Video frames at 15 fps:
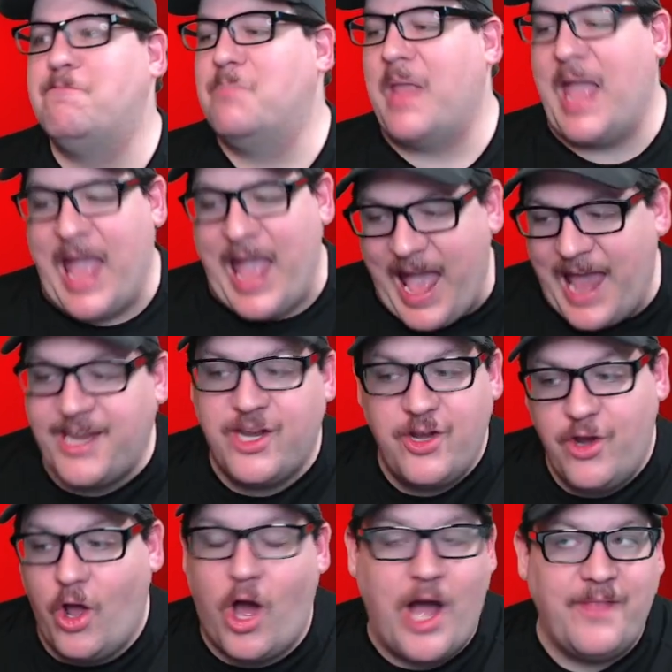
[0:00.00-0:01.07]
Had it
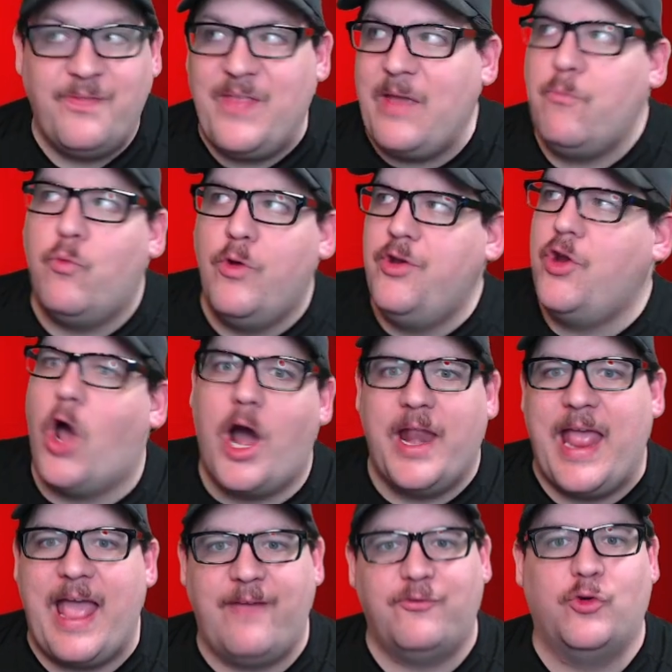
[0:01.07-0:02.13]
not, they would not
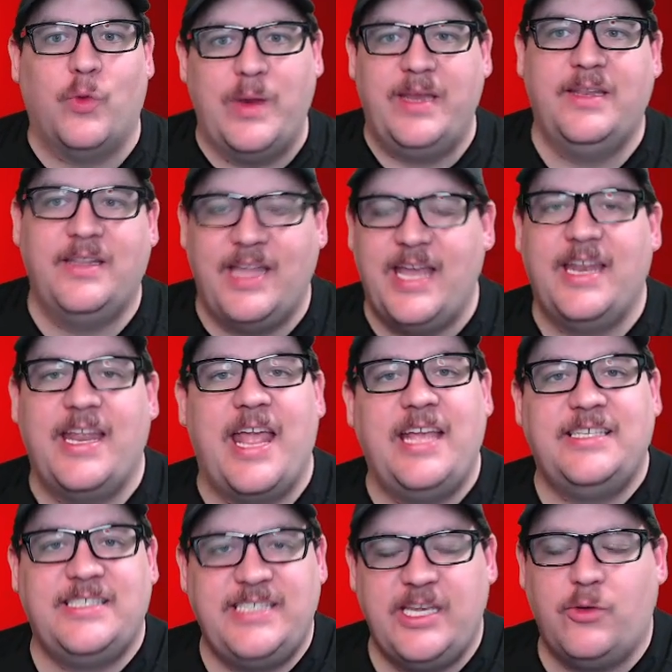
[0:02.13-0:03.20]
have greenlit a
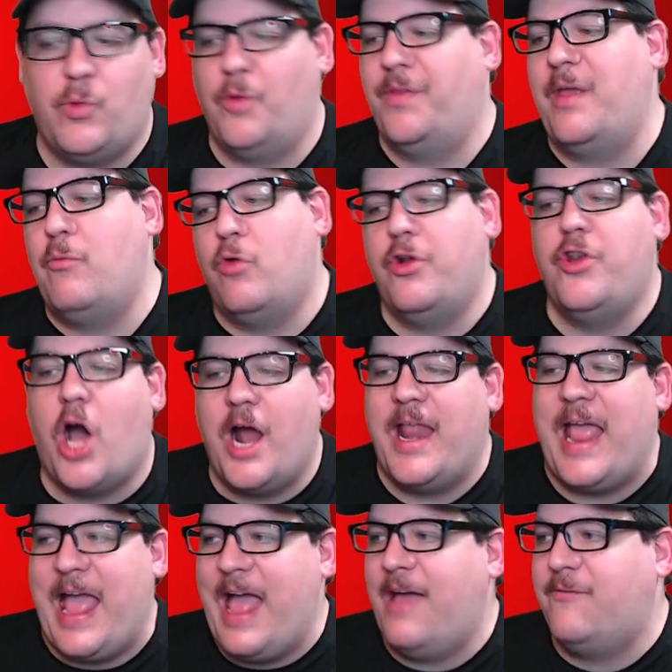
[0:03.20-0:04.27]
sequel. They would not
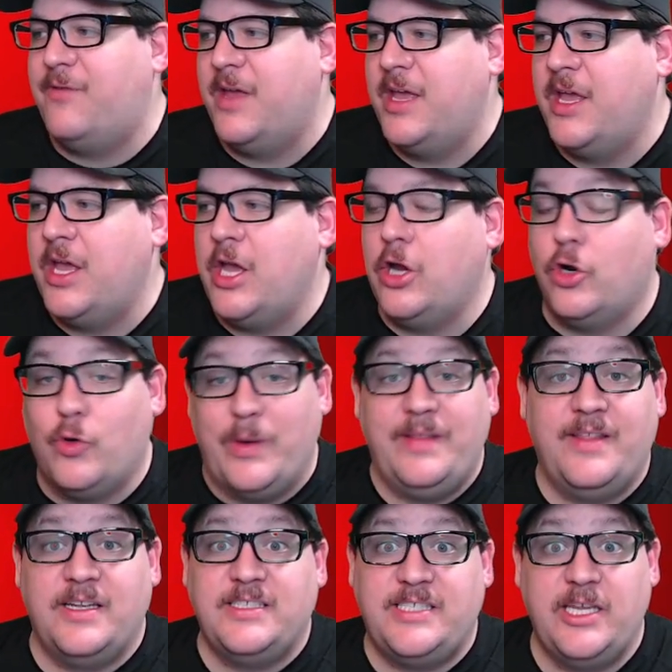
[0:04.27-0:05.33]
have
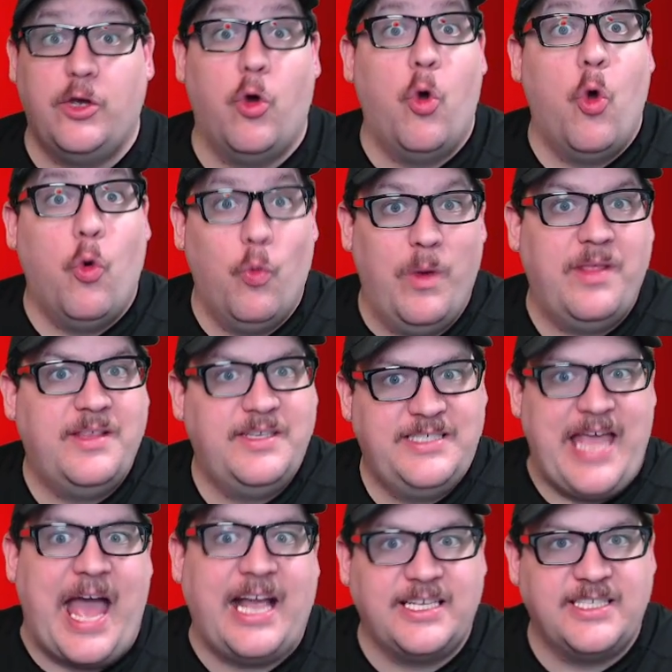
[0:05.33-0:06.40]
greenlit a sequel with
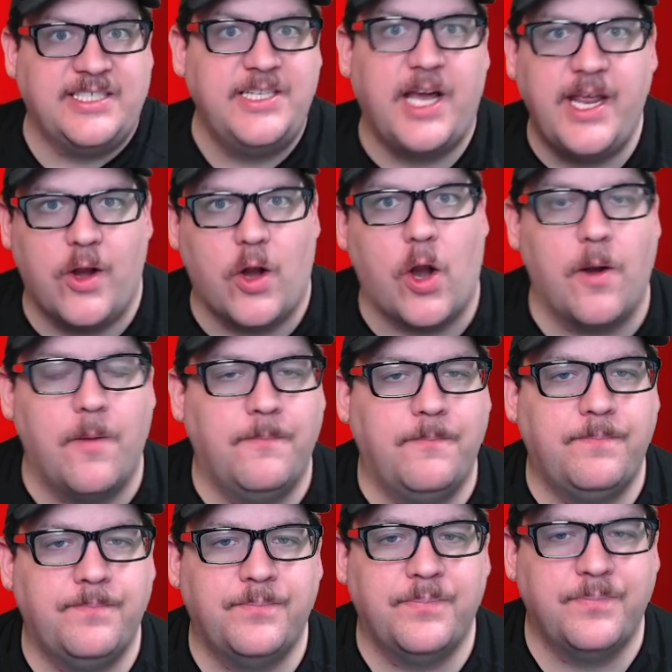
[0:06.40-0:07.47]
Zack Snyder.
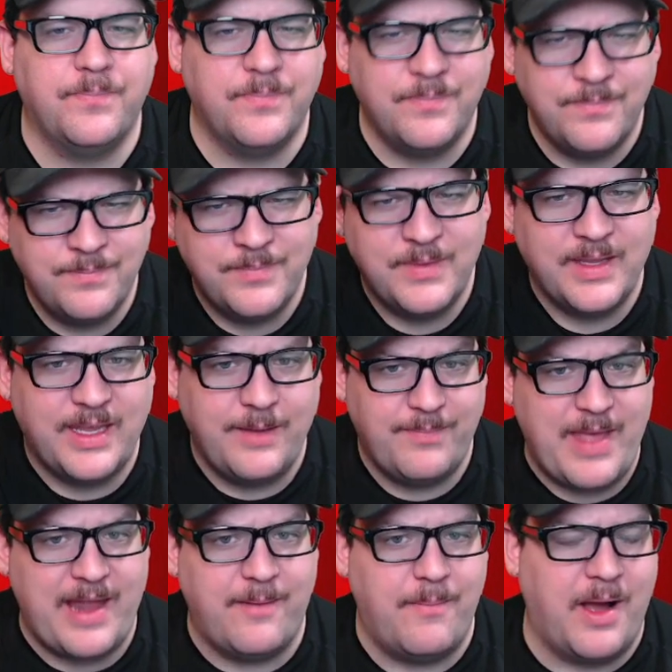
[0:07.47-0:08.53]
Keep
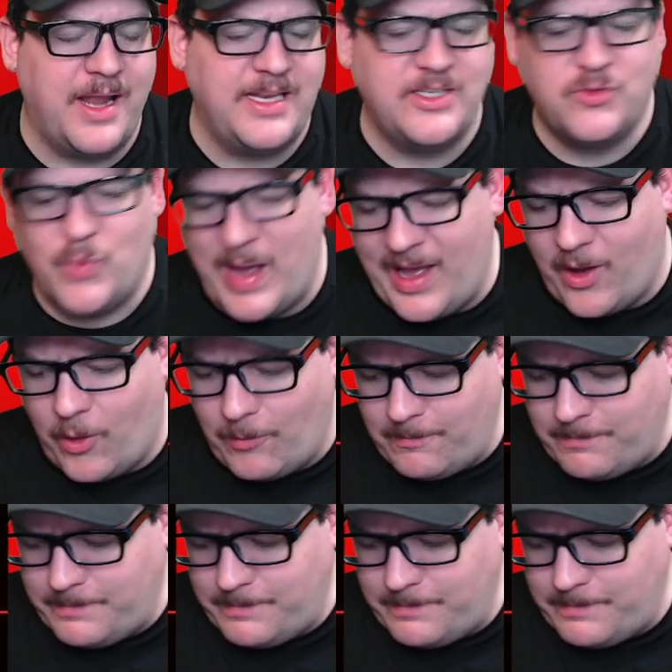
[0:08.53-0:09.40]
that in mind as well.